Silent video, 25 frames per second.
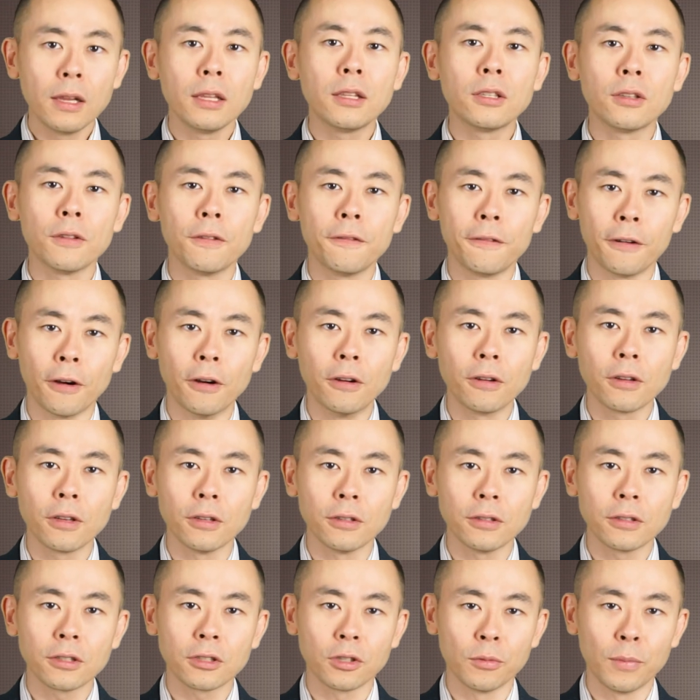need to
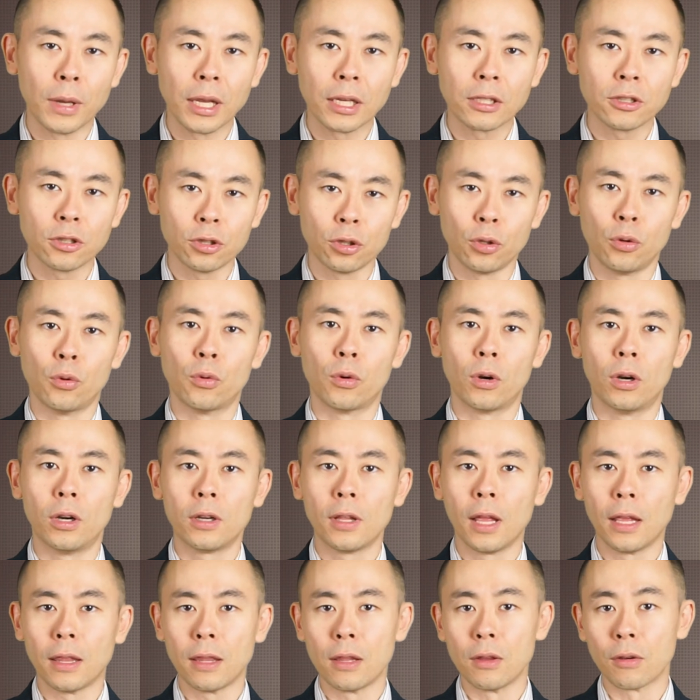focus to make sure
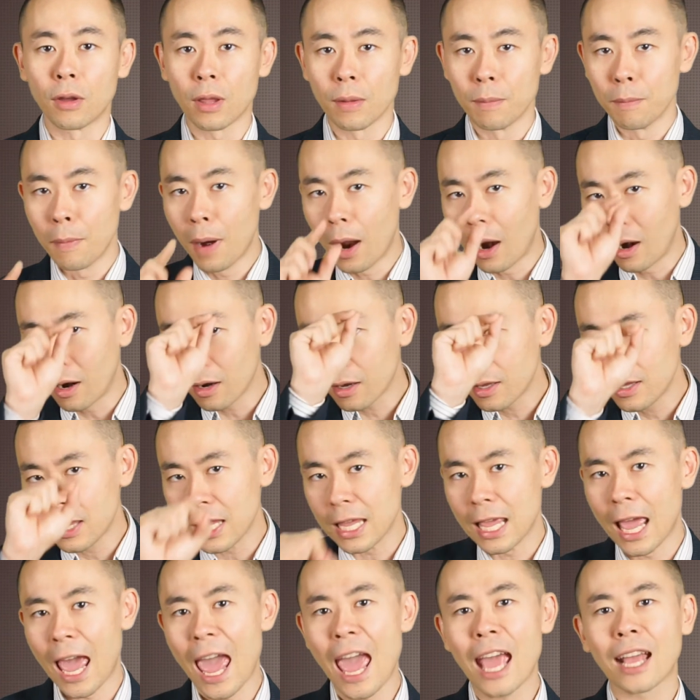that you can mark
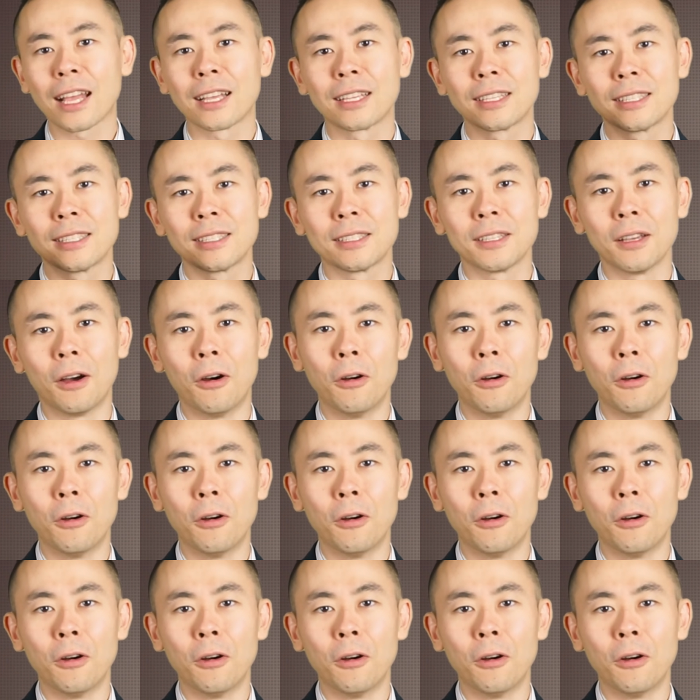the X